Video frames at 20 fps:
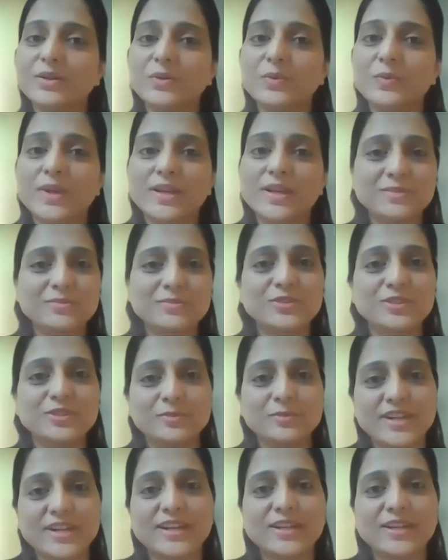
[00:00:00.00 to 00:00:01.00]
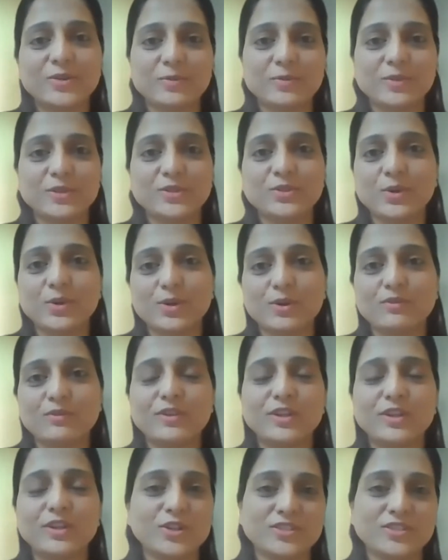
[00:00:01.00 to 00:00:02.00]
Welcome to the brand new episode of
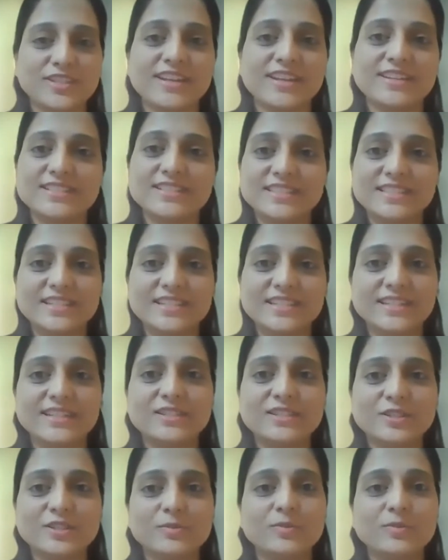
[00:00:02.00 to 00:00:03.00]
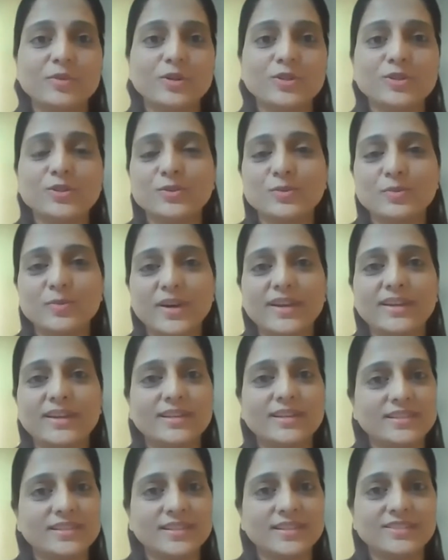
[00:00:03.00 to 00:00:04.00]
We Talk Talent series brought to you by
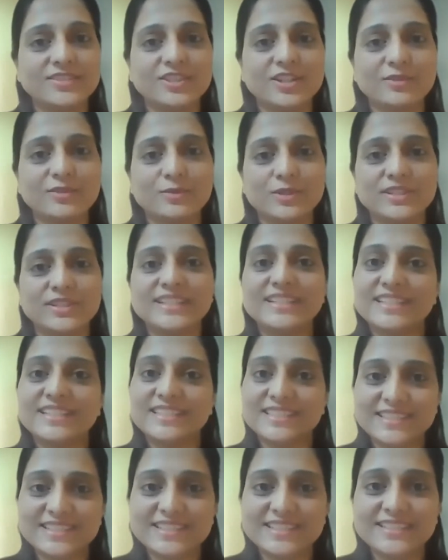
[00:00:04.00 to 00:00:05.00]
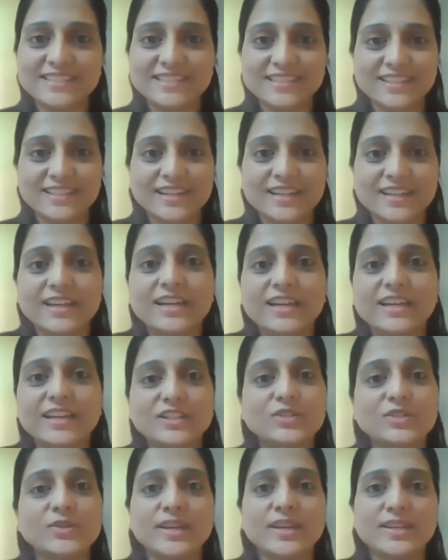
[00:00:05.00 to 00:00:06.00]
ETHRWorld and Indeed.
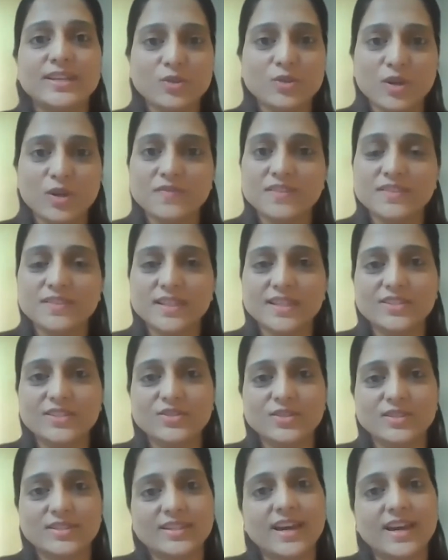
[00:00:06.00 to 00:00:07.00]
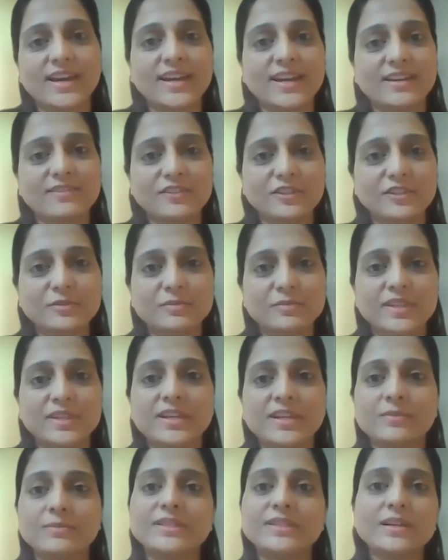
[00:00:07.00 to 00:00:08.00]
In today's conversation, I have with me
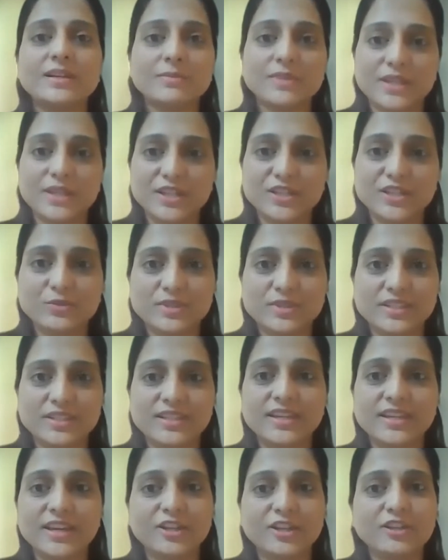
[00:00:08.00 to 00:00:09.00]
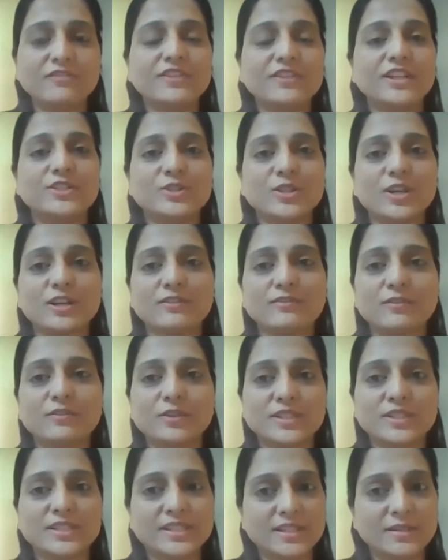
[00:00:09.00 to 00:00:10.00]
Amita Maheshwari, Head of HR for
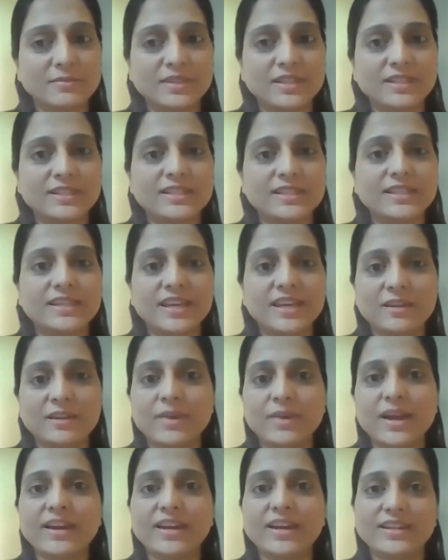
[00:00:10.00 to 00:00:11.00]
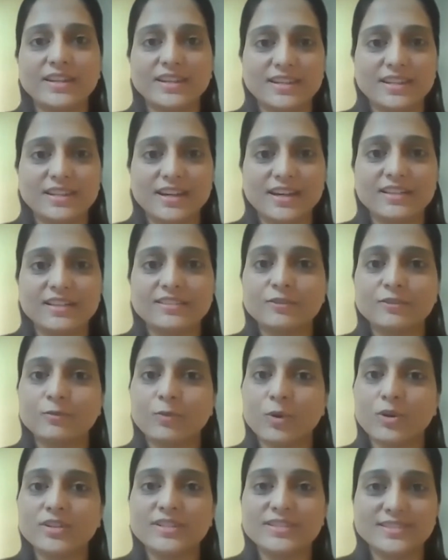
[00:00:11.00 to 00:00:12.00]
DMED, APAC and India, the
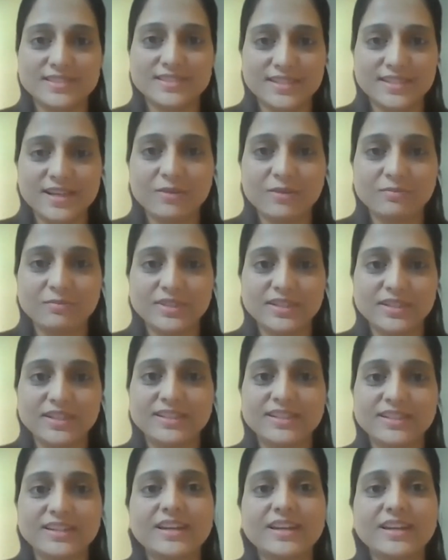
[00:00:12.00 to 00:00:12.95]
Walt Disney Company.